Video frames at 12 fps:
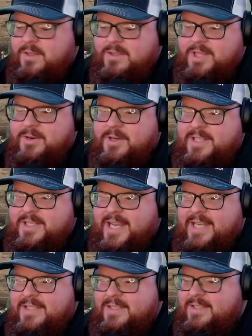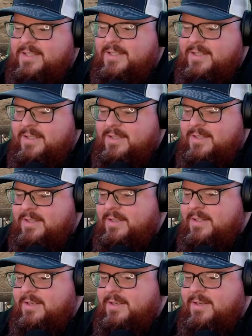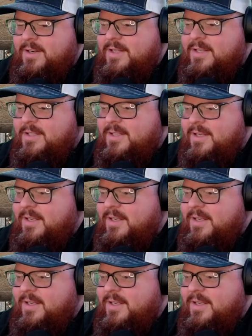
like they're in Texas, honestly.